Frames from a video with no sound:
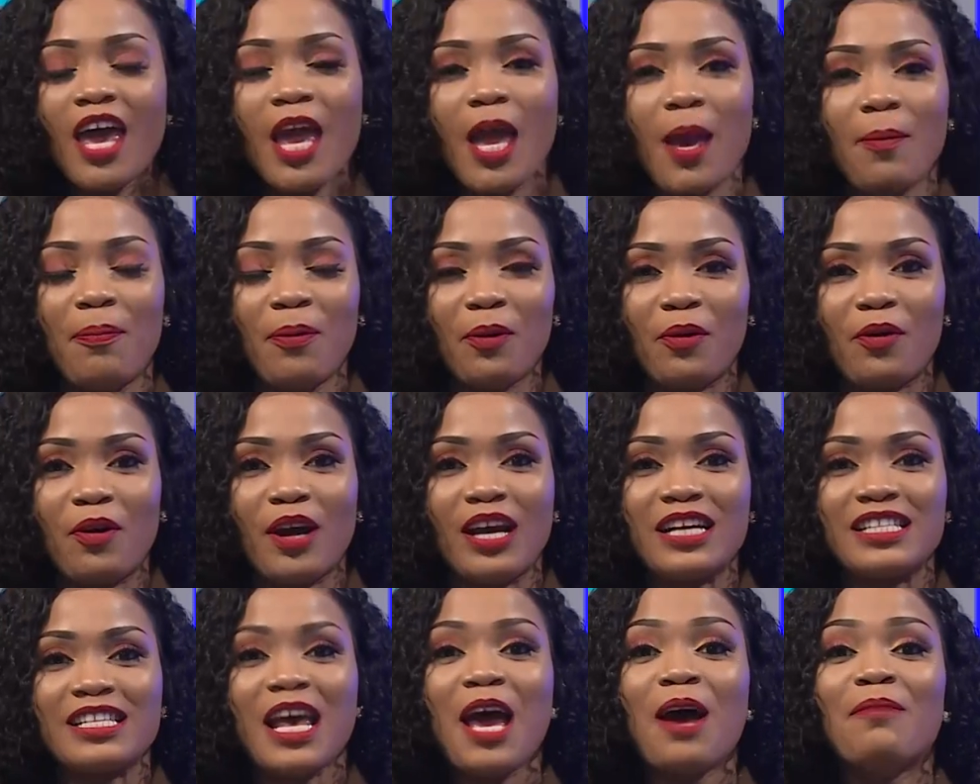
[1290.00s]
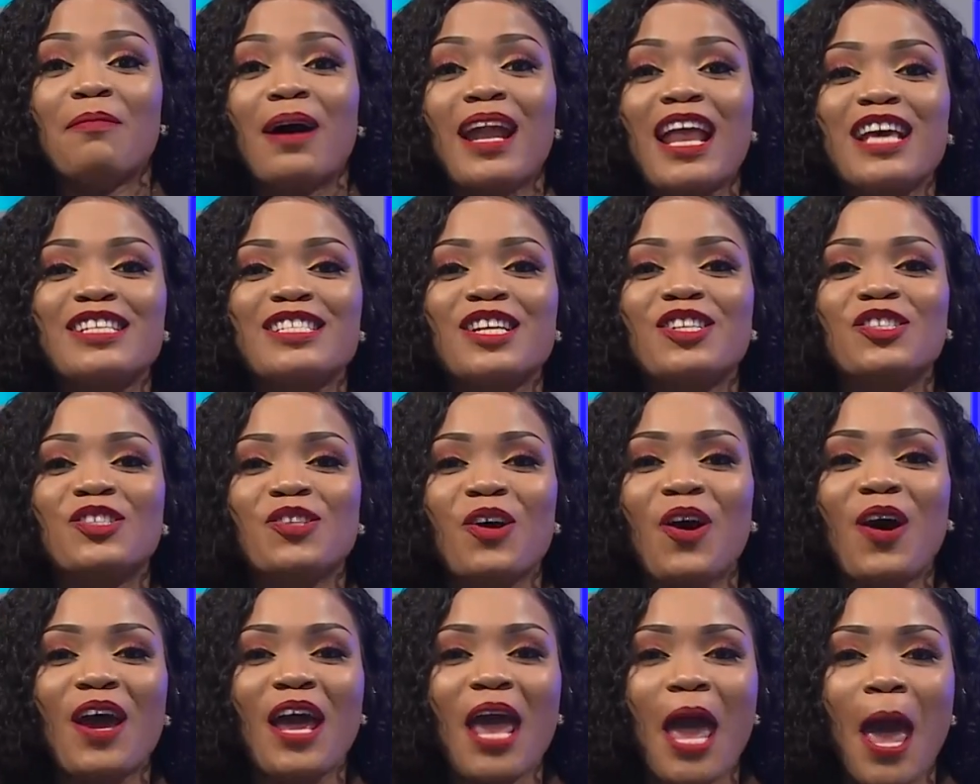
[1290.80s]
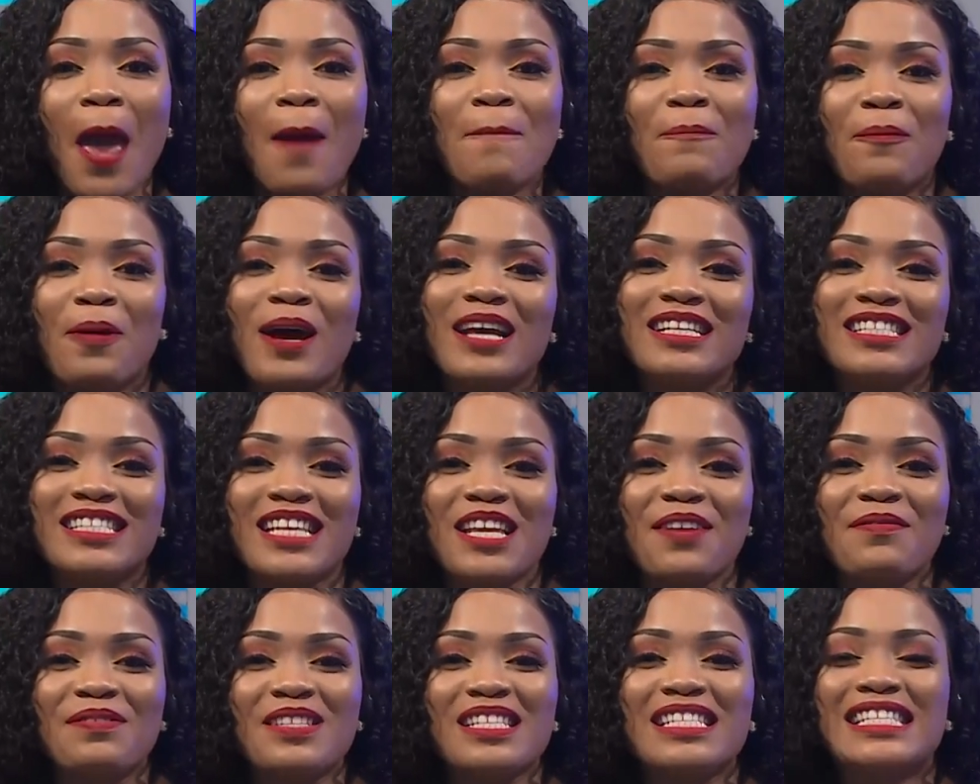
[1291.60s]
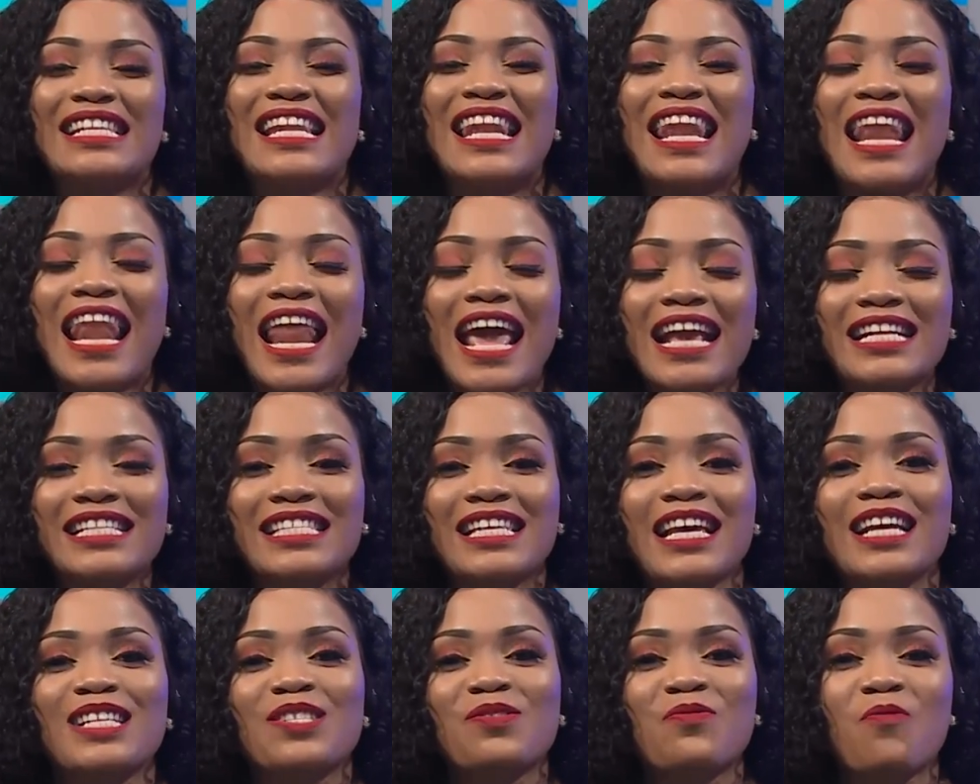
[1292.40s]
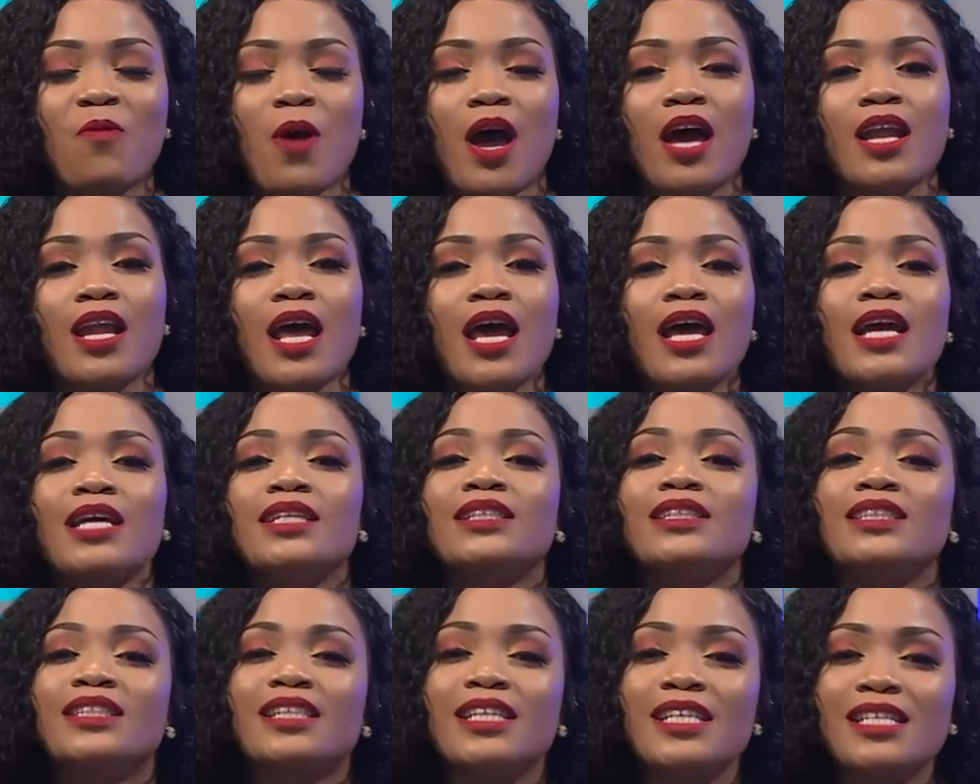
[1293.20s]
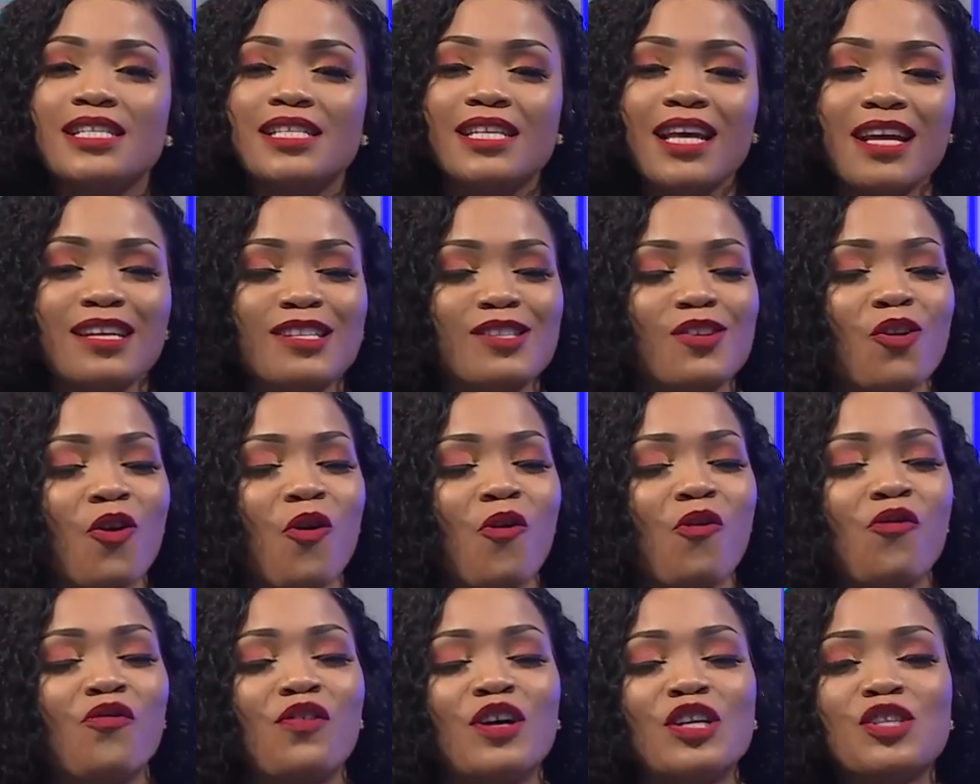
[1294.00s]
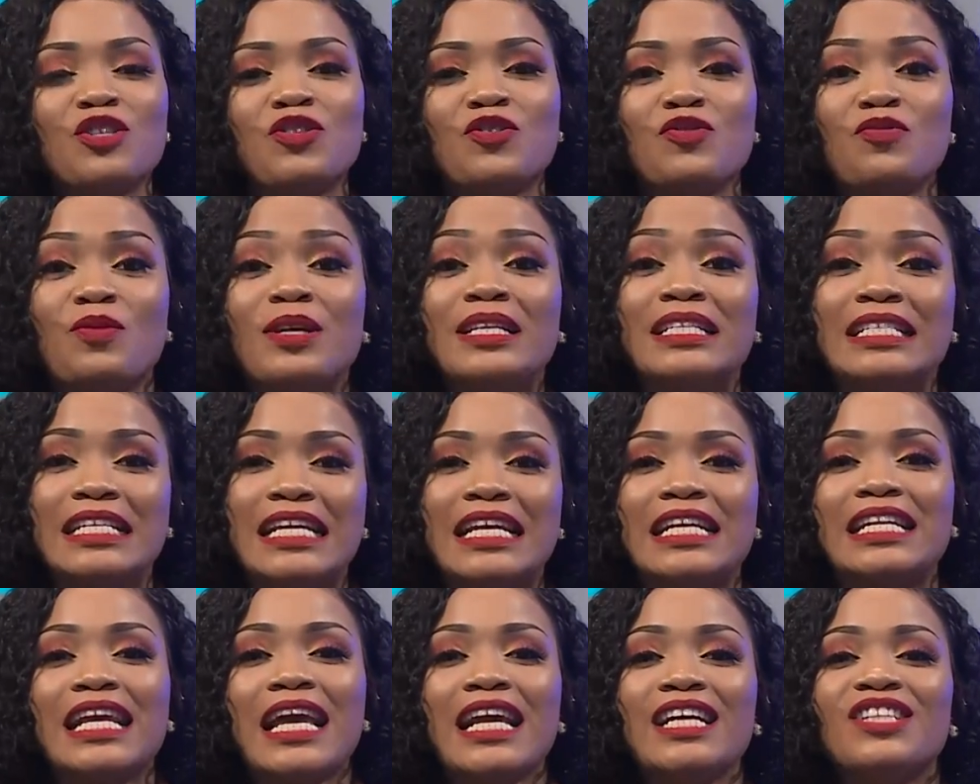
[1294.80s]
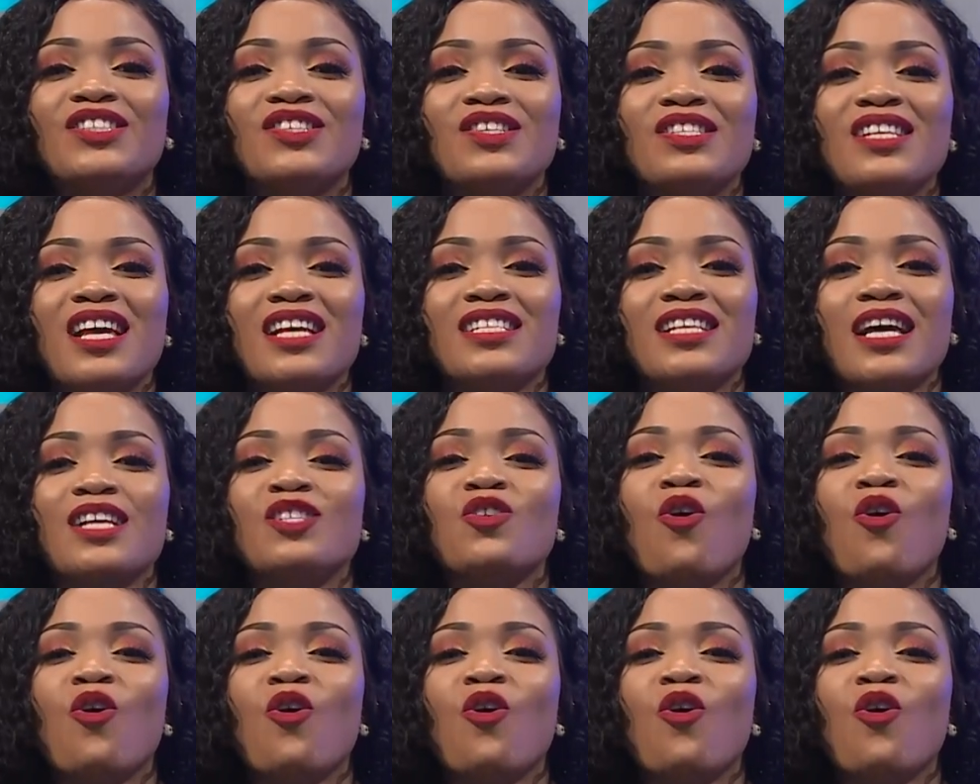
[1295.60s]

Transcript: hypocrites. But let's enjoy Empress Gift. It's the latest one, Jesus Overdue. Indeed, Jesus has